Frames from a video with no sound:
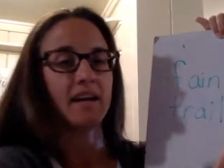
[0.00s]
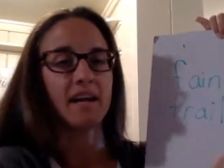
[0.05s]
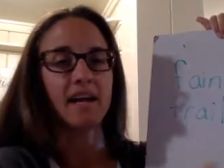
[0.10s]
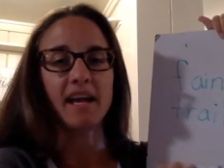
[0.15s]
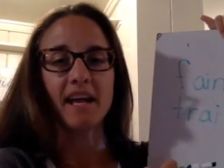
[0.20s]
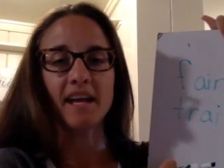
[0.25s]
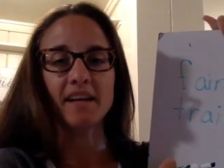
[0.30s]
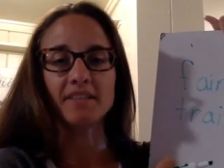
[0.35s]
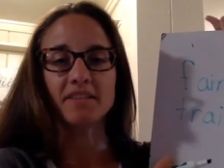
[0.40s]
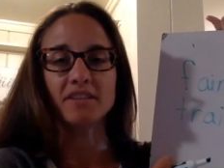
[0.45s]

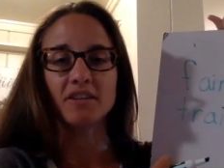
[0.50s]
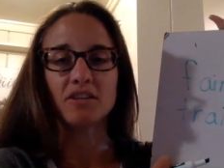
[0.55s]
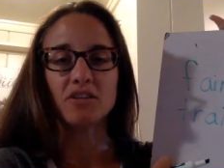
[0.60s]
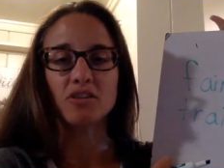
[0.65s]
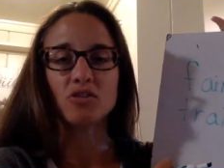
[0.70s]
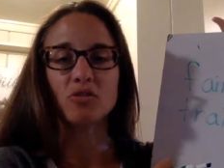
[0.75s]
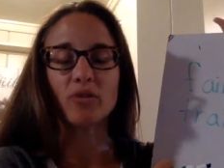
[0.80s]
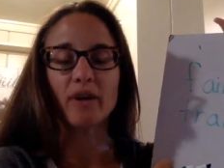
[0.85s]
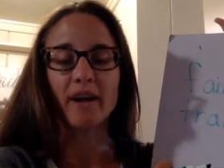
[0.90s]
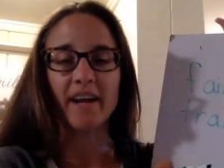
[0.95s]
and
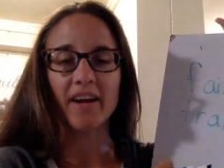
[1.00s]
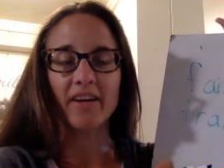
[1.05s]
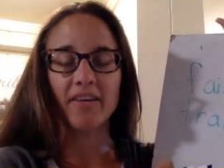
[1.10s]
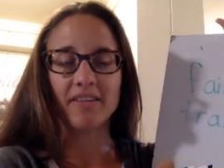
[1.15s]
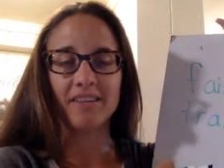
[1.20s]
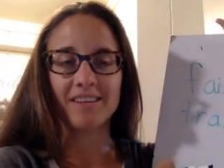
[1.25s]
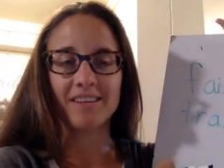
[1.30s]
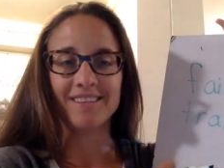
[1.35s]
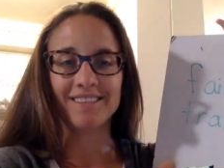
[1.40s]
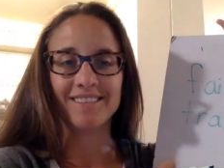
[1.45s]

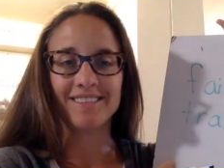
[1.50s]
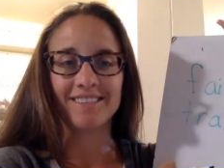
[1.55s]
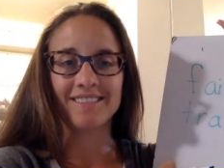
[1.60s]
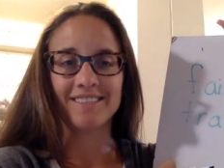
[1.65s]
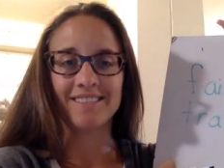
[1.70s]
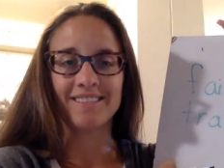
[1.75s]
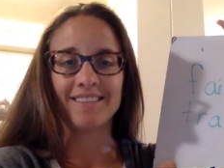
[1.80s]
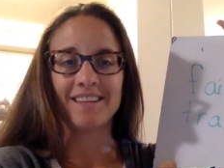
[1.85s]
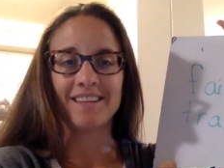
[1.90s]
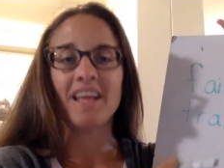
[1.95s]
trail.
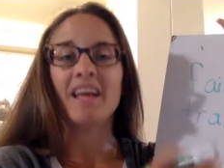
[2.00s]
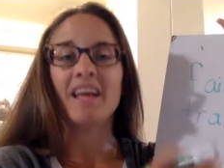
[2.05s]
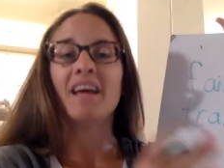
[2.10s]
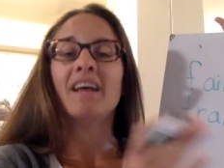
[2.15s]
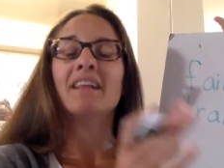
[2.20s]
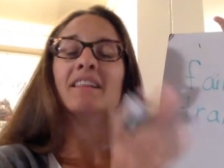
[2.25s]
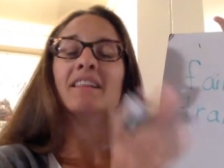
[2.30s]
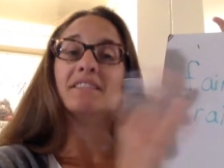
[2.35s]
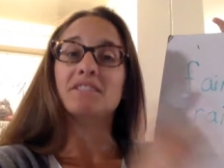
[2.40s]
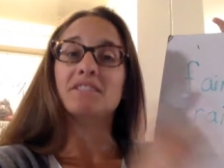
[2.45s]

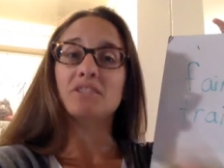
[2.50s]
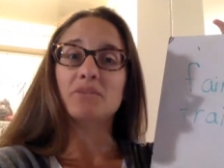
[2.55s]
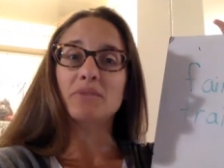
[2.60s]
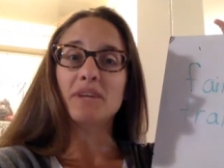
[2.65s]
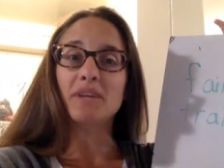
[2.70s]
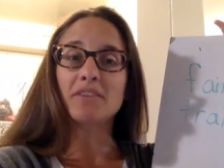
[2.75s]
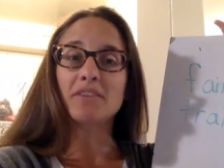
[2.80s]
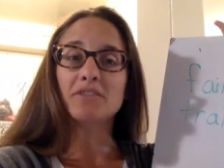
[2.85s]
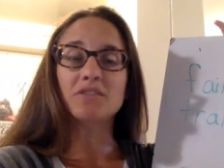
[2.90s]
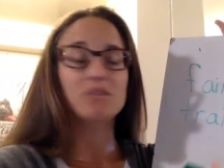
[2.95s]
Let's do
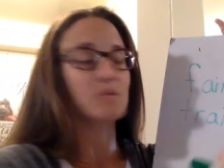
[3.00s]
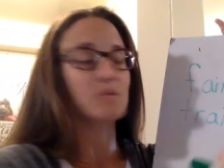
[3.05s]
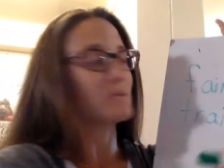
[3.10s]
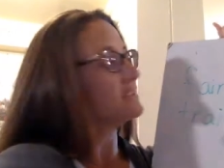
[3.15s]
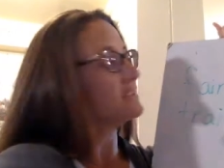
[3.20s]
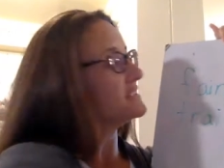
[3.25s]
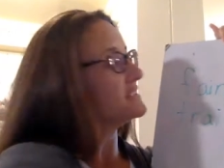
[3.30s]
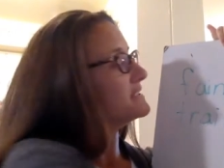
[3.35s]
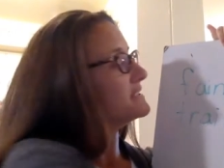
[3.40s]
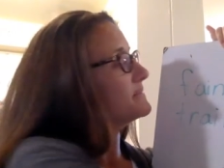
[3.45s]
another two
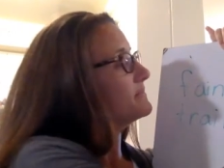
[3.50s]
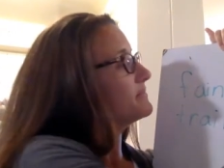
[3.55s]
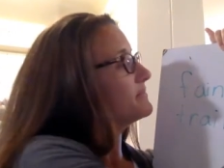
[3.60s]
words.